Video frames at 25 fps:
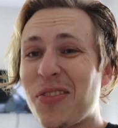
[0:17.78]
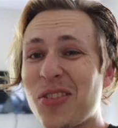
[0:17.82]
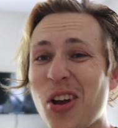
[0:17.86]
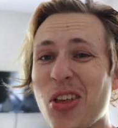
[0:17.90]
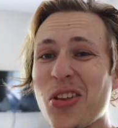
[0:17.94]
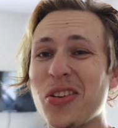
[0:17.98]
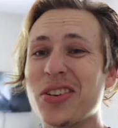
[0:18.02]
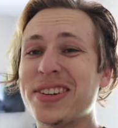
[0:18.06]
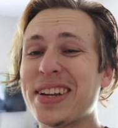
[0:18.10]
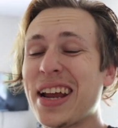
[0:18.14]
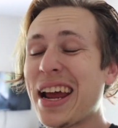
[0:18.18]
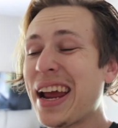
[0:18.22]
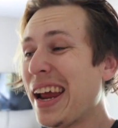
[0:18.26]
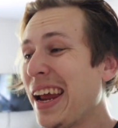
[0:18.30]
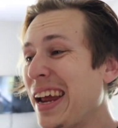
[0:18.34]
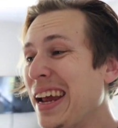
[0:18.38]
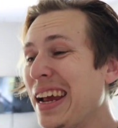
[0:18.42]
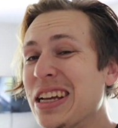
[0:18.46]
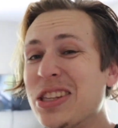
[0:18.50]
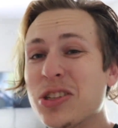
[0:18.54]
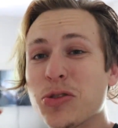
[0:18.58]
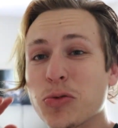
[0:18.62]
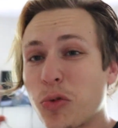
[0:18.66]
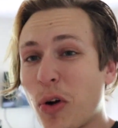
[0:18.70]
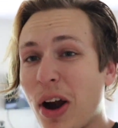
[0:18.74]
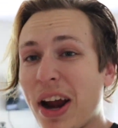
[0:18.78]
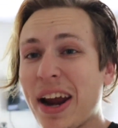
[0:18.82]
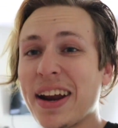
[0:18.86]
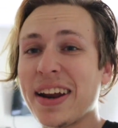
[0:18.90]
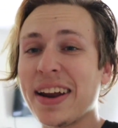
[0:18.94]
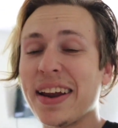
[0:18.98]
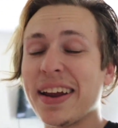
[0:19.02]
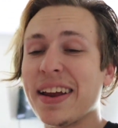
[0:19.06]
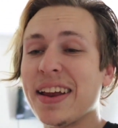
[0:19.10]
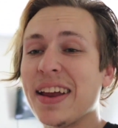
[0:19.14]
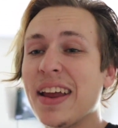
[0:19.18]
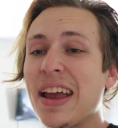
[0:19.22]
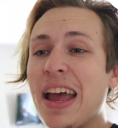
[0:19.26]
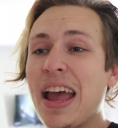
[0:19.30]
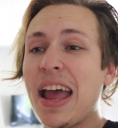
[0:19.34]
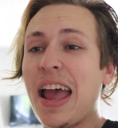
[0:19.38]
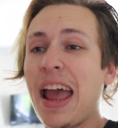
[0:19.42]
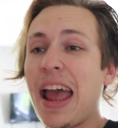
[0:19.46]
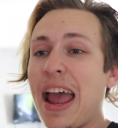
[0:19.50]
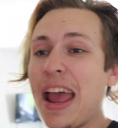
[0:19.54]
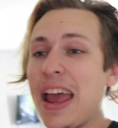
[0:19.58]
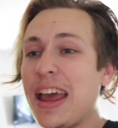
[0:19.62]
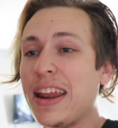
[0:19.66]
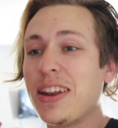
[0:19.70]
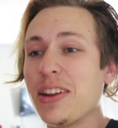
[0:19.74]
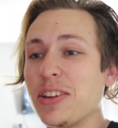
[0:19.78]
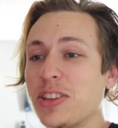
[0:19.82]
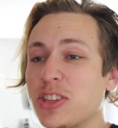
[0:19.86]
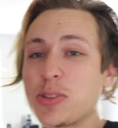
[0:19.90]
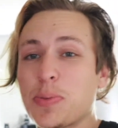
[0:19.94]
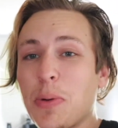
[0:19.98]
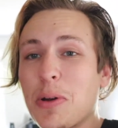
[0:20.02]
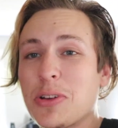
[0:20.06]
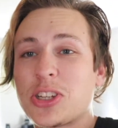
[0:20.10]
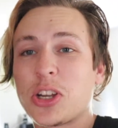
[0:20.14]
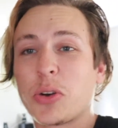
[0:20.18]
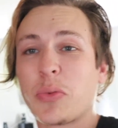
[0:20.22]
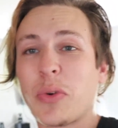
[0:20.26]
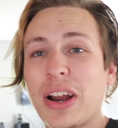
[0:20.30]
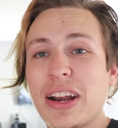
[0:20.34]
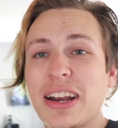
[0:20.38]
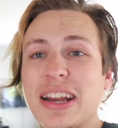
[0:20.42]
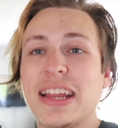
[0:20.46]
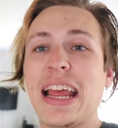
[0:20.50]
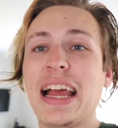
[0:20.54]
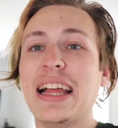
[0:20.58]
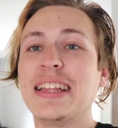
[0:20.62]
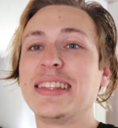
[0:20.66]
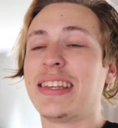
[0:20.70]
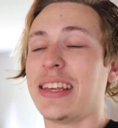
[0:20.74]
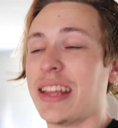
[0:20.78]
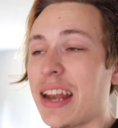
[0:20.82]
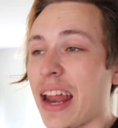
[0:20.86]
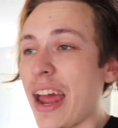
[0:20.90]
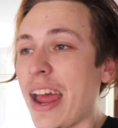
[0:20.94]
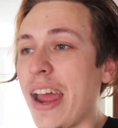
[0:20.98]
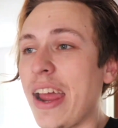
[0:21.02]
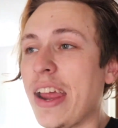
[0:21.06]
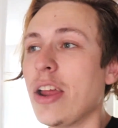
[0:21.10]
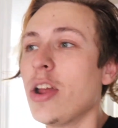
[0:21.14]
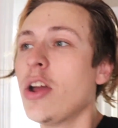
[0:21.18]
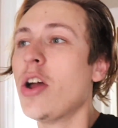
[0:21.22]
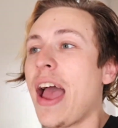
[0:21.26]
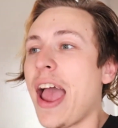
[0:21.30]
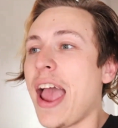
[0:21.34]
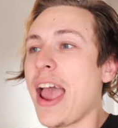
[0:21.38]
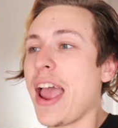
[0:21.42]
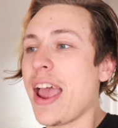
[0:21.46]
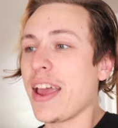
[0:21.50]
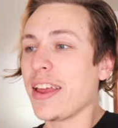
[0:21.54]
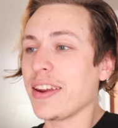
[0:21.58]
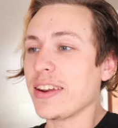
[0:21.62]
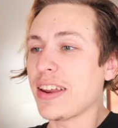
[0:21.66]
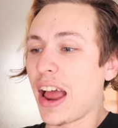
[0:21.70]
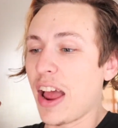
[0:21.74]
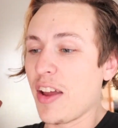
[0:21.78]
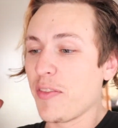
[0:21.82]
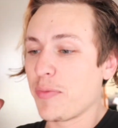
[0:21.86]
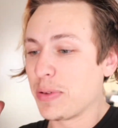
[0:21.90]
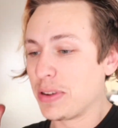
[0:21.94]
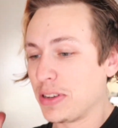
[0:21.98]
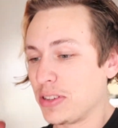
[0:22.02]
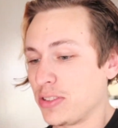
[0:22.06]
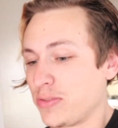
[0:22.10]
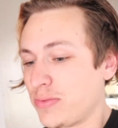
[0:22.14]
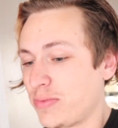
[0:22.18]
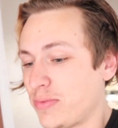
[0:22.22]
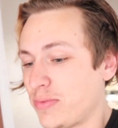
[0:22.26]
other day, it's raining, and it's supposed to rain again today, and I've been